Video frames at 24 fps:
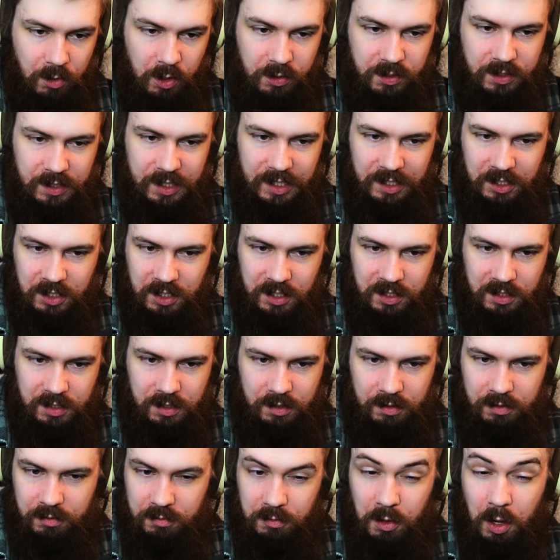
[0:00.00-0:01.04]
Mostly it's
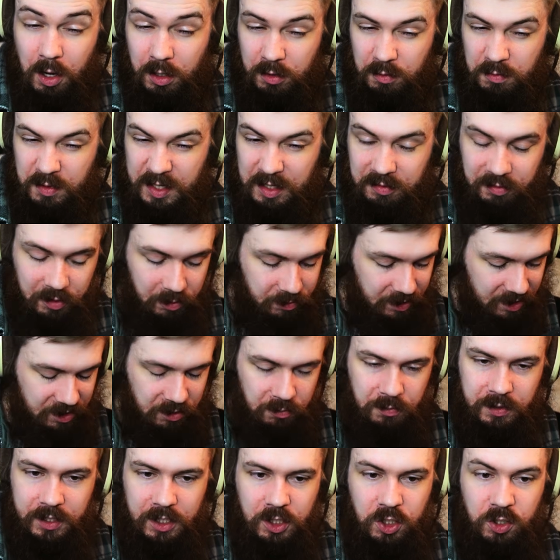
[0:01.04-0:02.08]
just a long reverb, doesn't
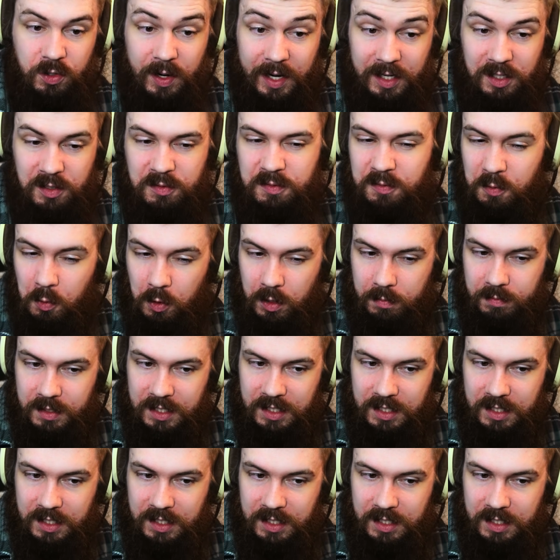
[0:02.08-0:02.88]
really transform the